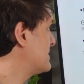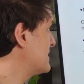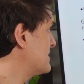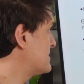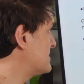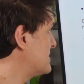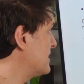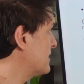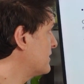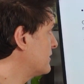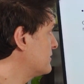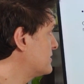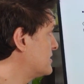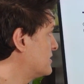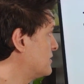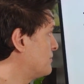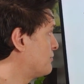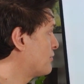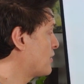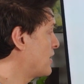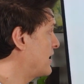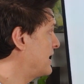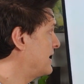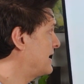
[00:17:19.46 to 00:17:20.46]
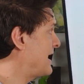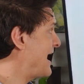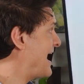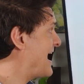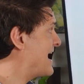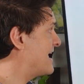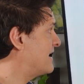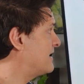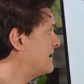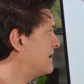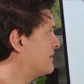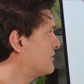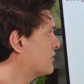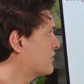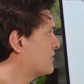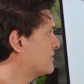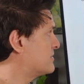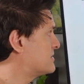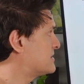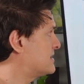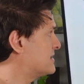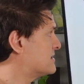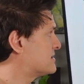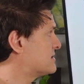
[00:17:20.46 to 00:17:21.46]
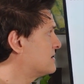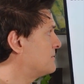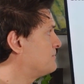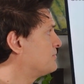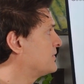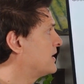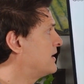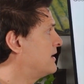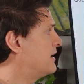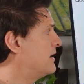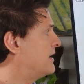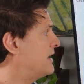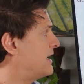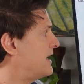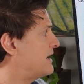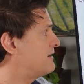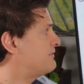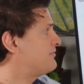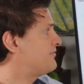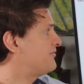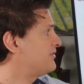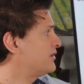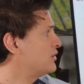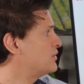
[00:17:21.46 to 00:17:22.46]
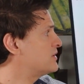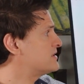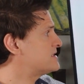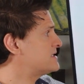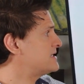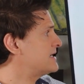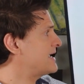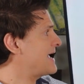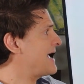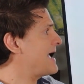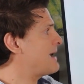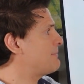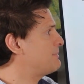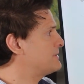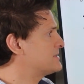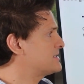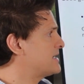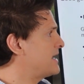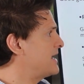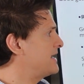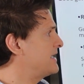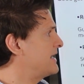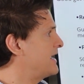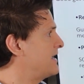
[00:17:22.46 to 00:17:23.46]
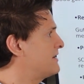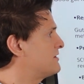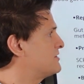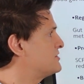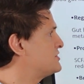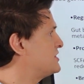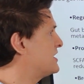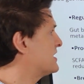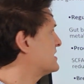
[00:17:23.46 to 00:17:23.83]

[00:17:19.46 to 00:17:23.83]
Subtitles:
that signal to the brain and endocrine system, influencing appetite, energy